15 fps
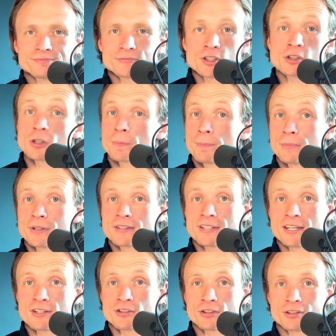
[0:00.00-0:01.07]

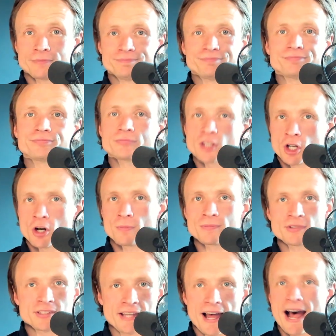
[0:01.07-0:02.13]
Supplementation
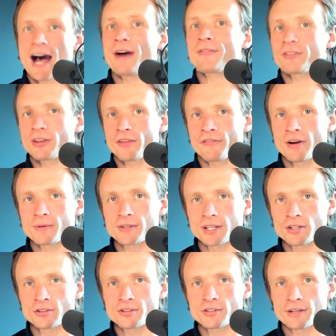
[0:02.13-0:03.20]
comes after the
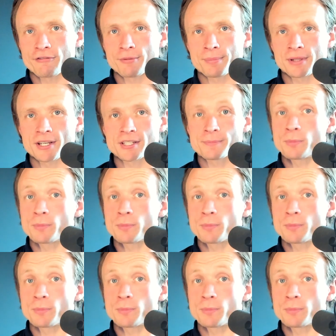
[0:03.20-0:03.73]
foundations are in place.